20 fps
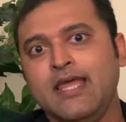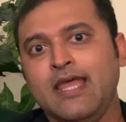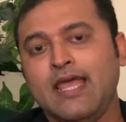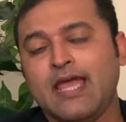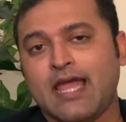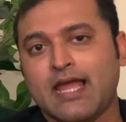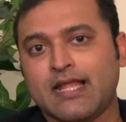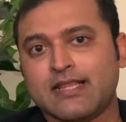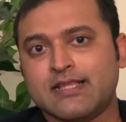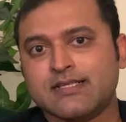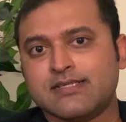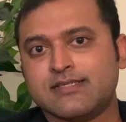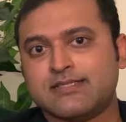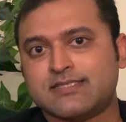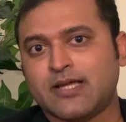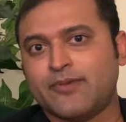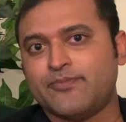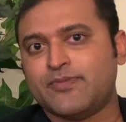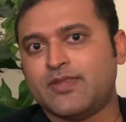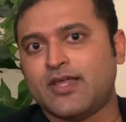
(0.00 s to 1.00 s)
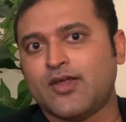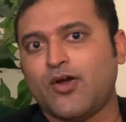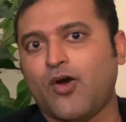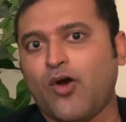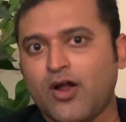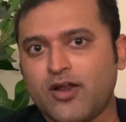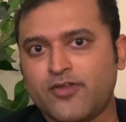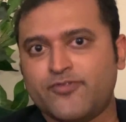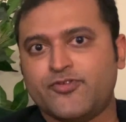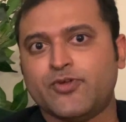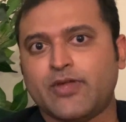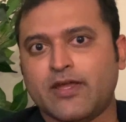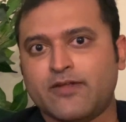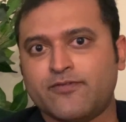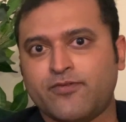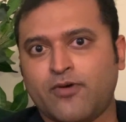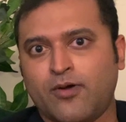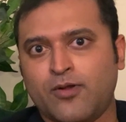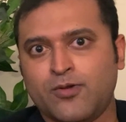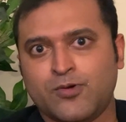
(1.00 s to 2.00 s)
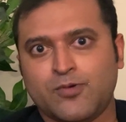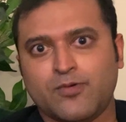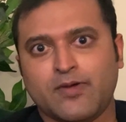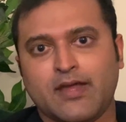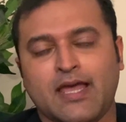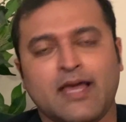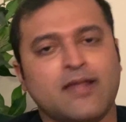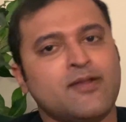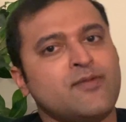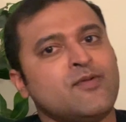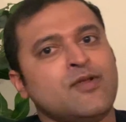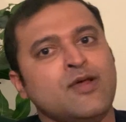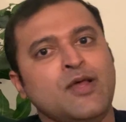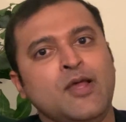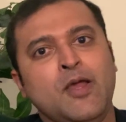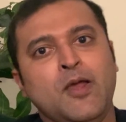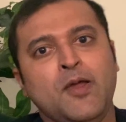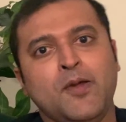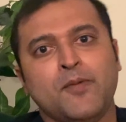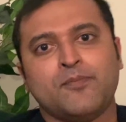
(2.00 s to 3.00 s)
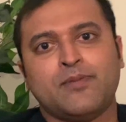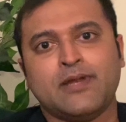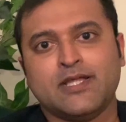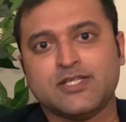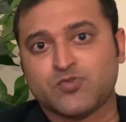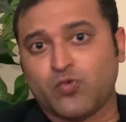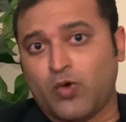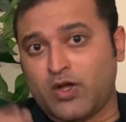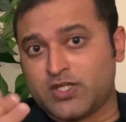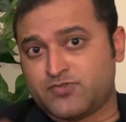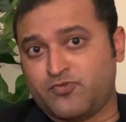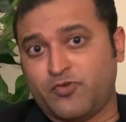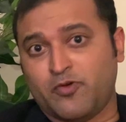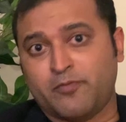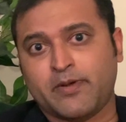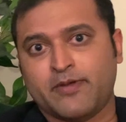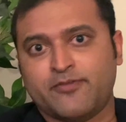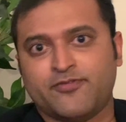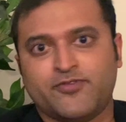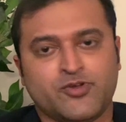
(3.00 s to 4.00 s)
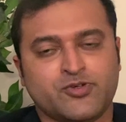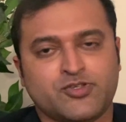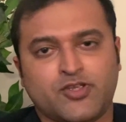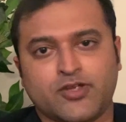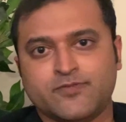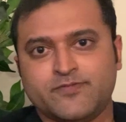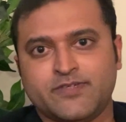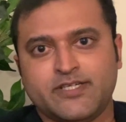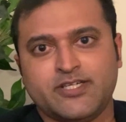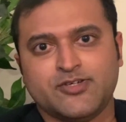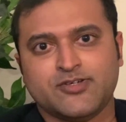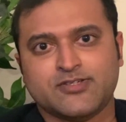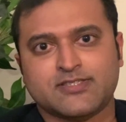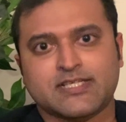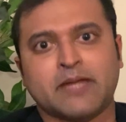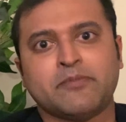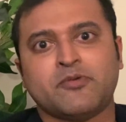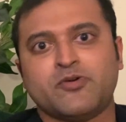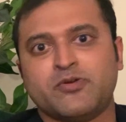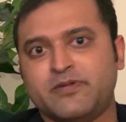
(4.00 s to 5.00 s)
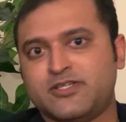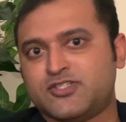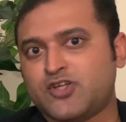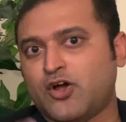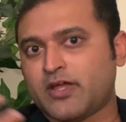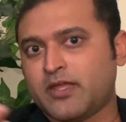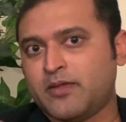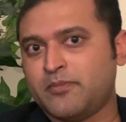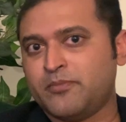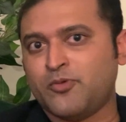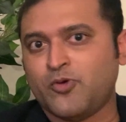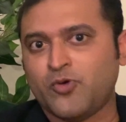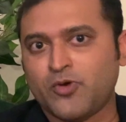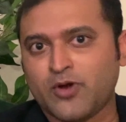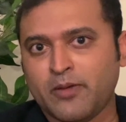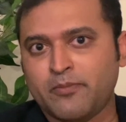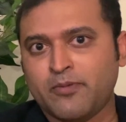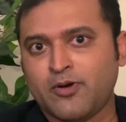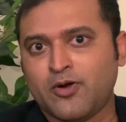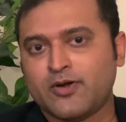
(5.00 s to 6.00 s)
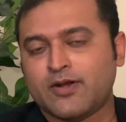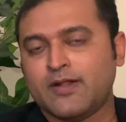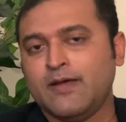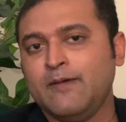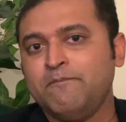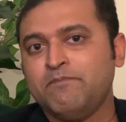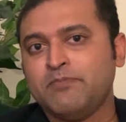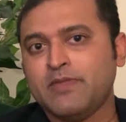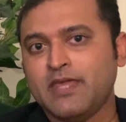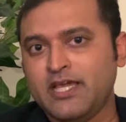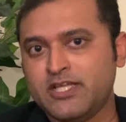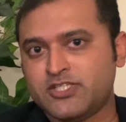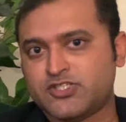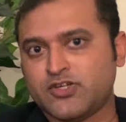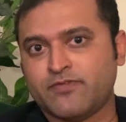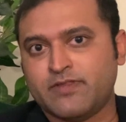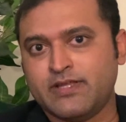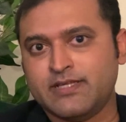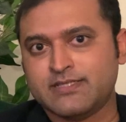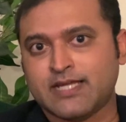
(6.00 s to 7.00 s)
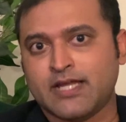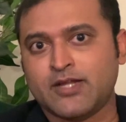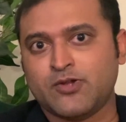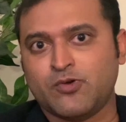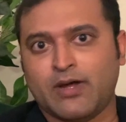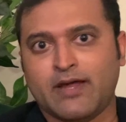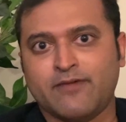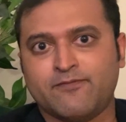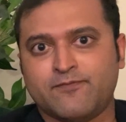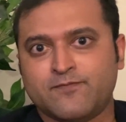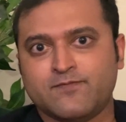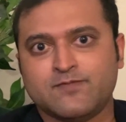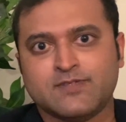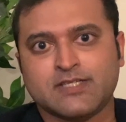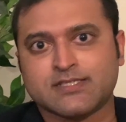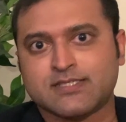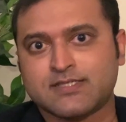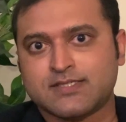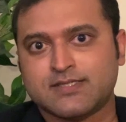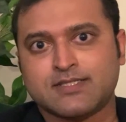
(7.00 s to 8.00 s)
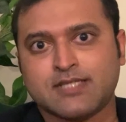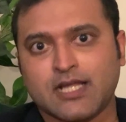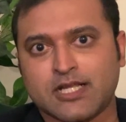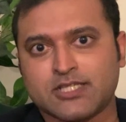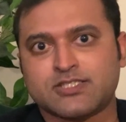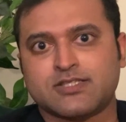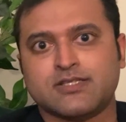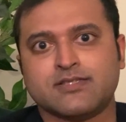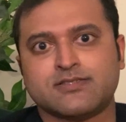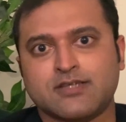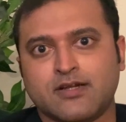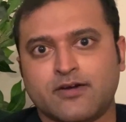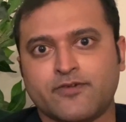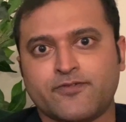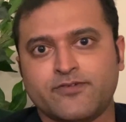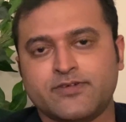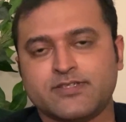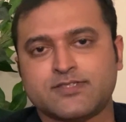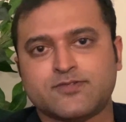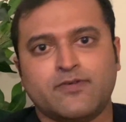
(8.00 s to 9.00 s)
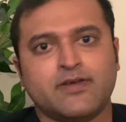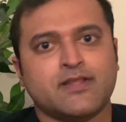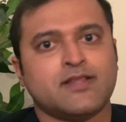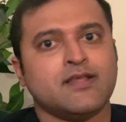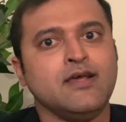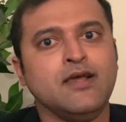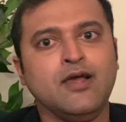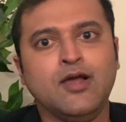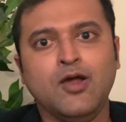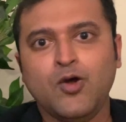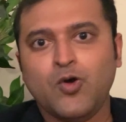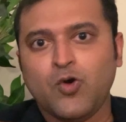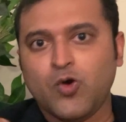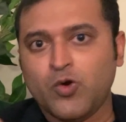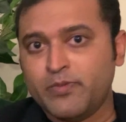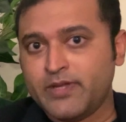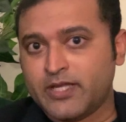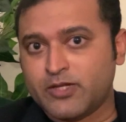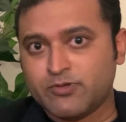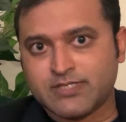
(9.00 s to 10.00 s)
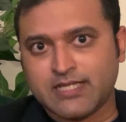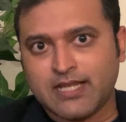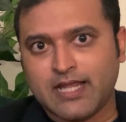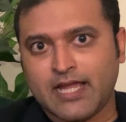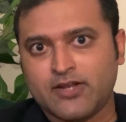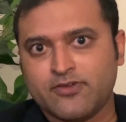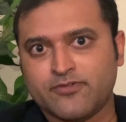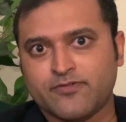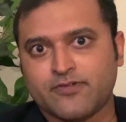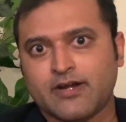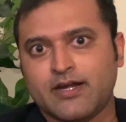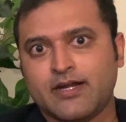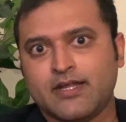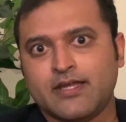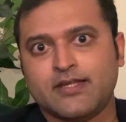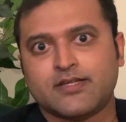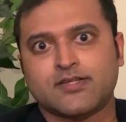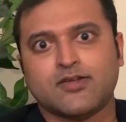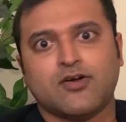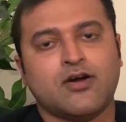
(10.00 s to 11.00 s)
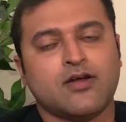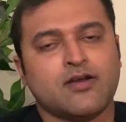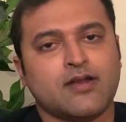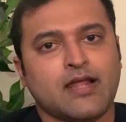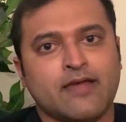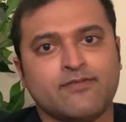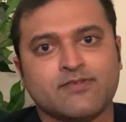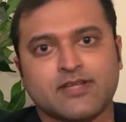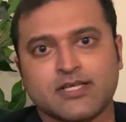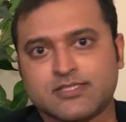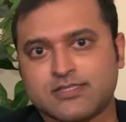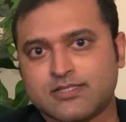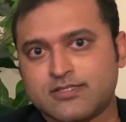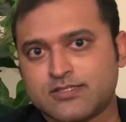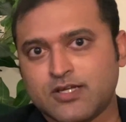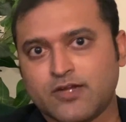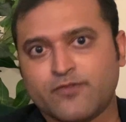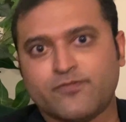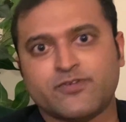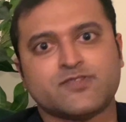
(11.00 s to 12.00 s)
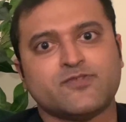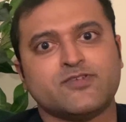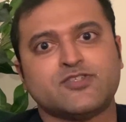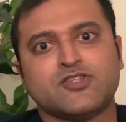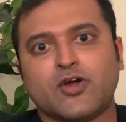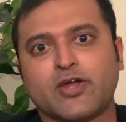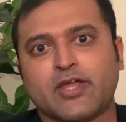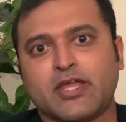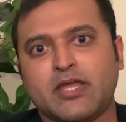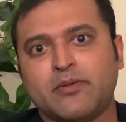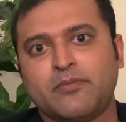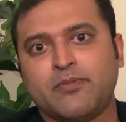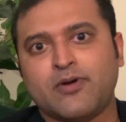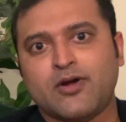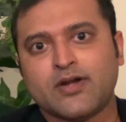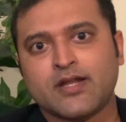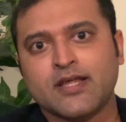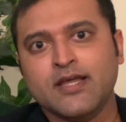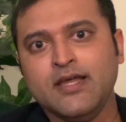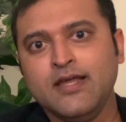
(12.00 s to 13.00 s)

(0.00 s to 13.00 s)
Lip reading: And this is something all of you can follow, and please watch for my future videos. I'm going to be talking more about each of these. I know I've just touched the surface with home equity line of credit, or I've touched the surface with talking about